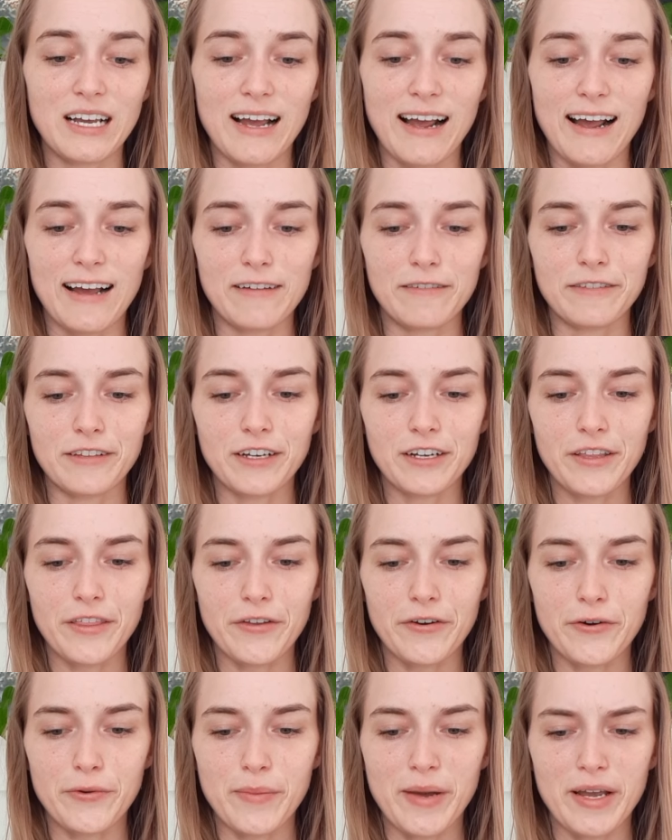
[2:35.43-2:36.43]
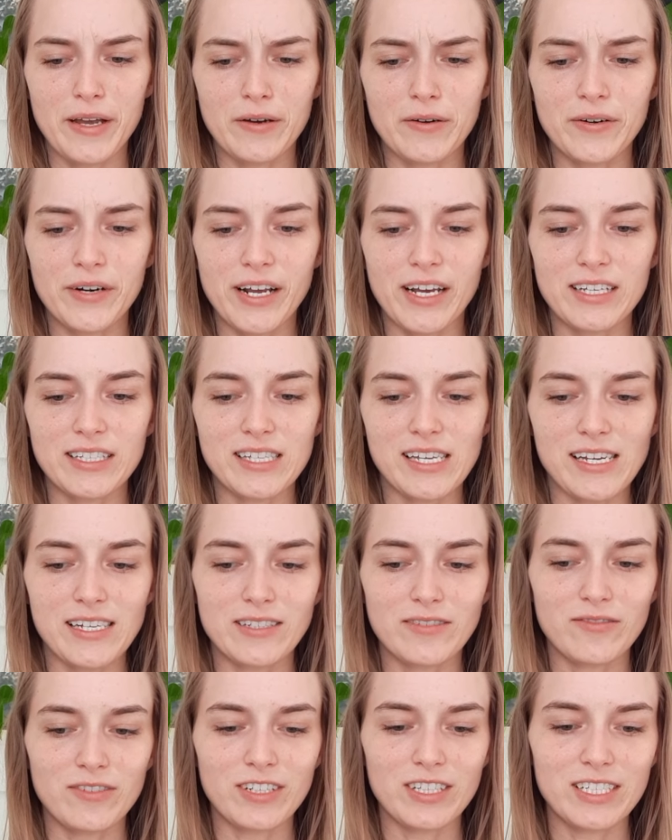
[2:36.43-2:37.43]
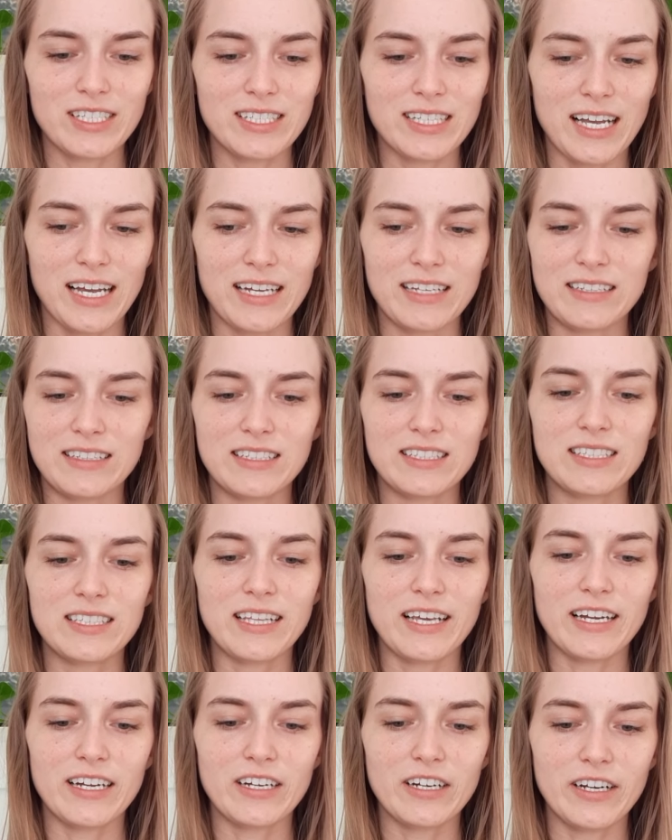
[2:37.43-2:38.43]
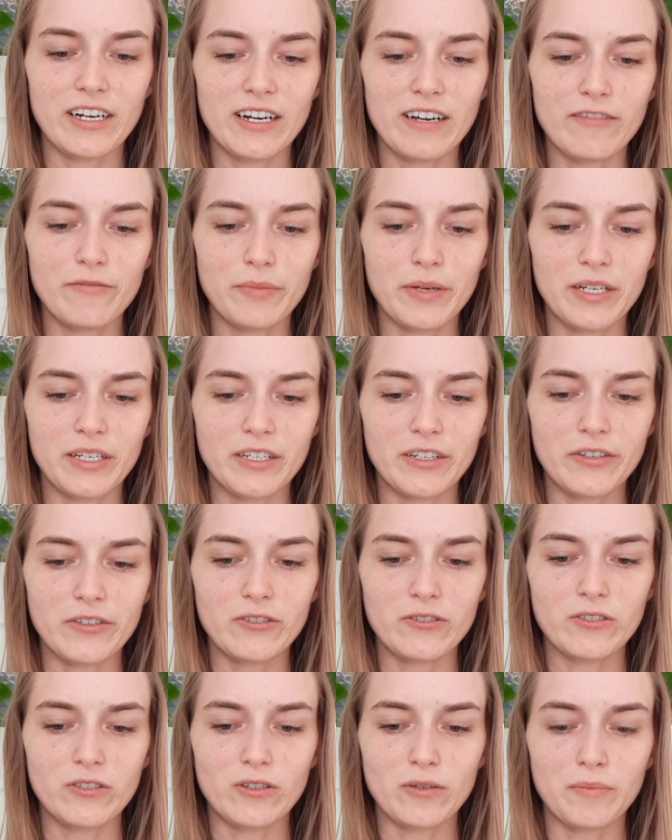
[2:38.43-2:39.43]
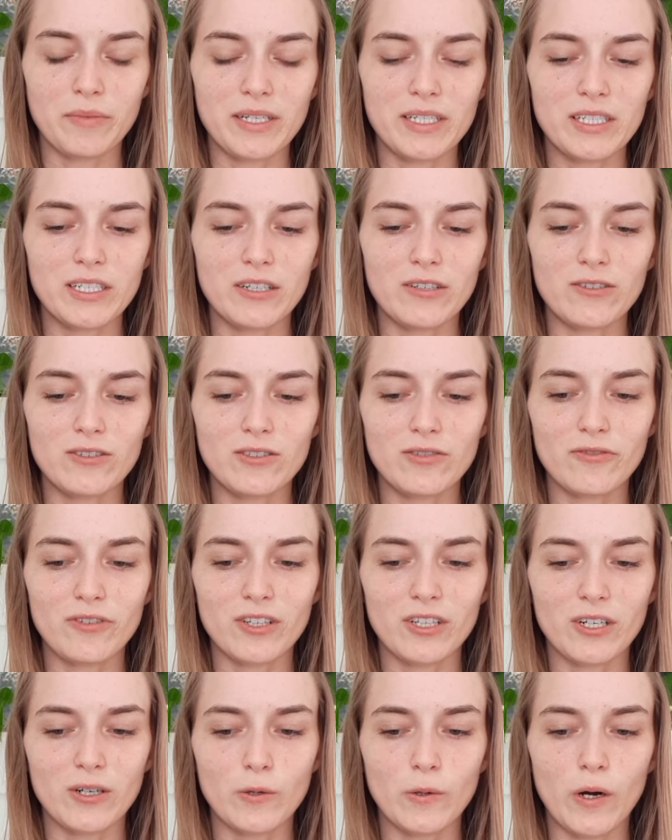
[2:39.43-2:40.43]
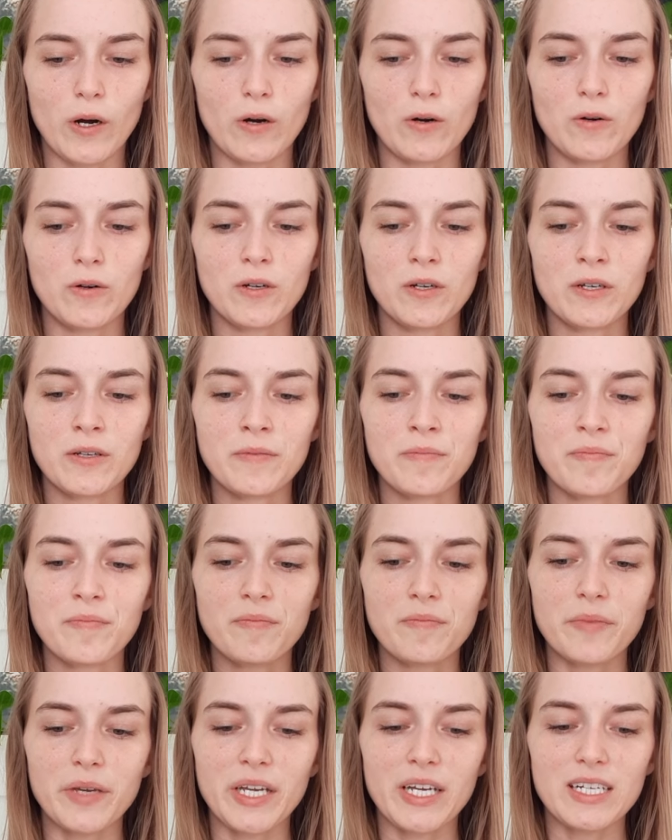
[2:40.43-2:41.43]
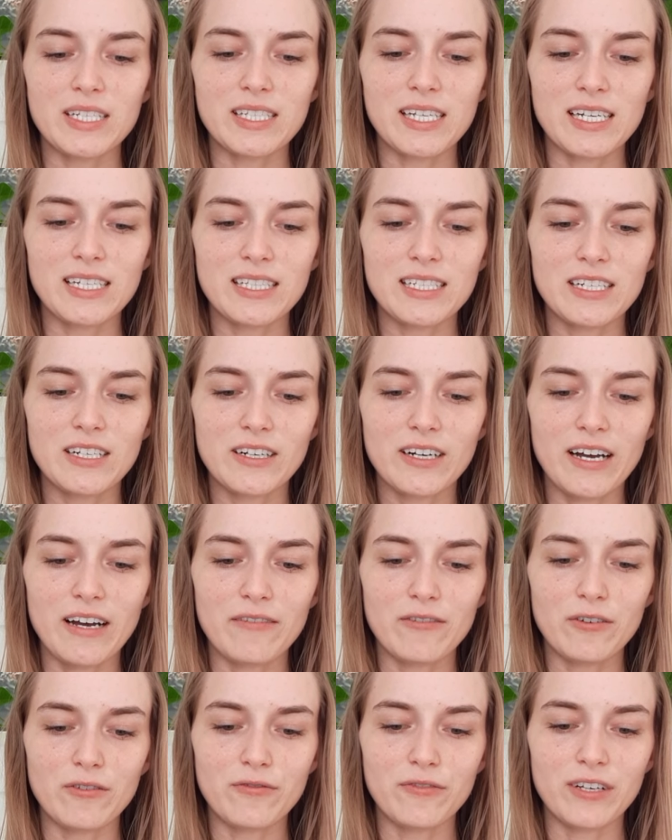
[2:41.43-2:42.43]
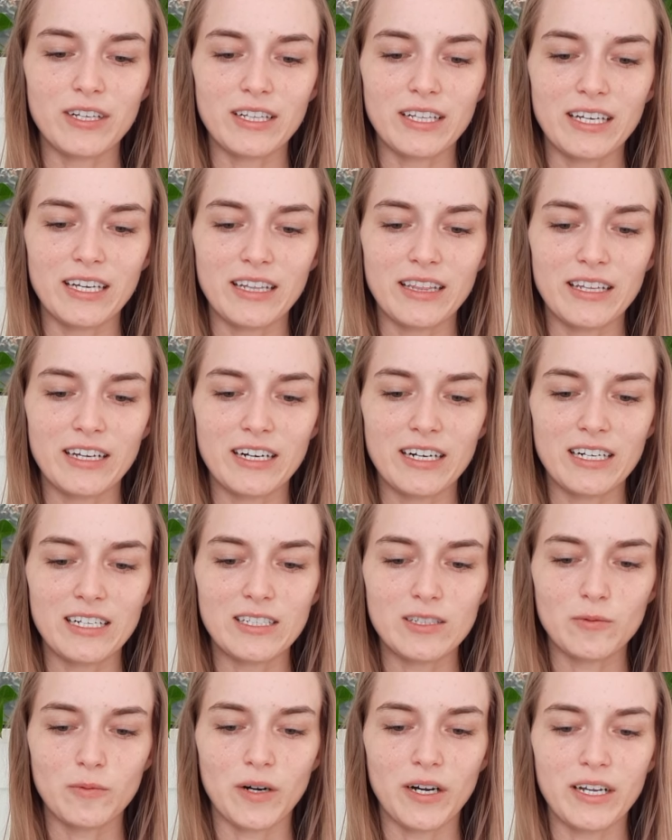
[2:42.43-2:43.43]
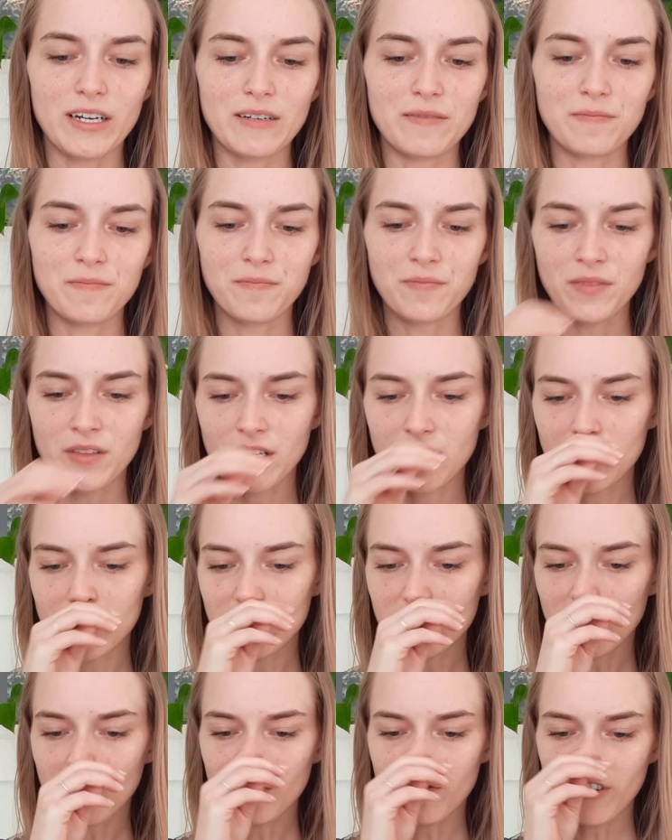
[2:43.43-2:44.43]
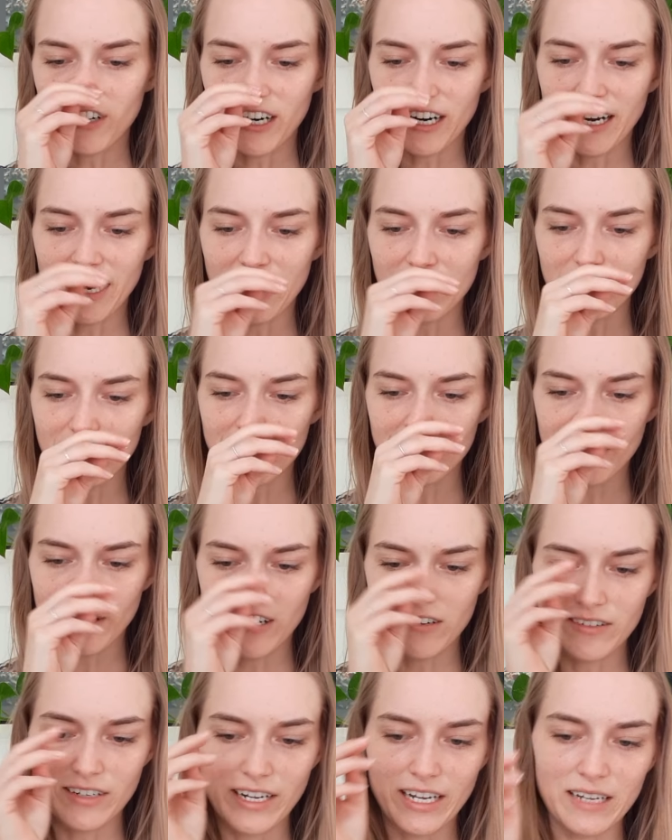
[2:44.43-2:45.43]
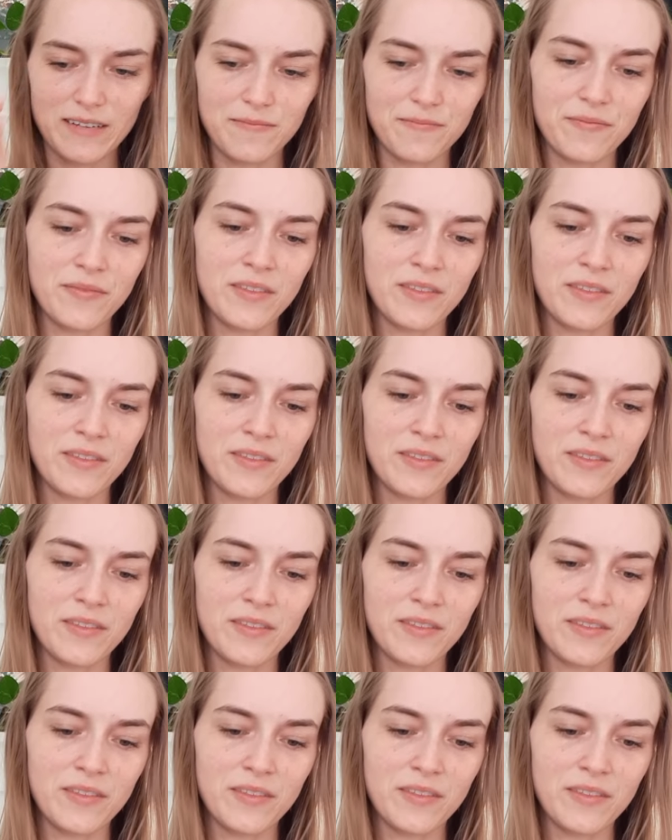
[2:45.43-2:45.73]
I've looked through my own essays for the sentence that could have been used or misused for the quote, because I still have a feeling there is one. So far, I haven't found it.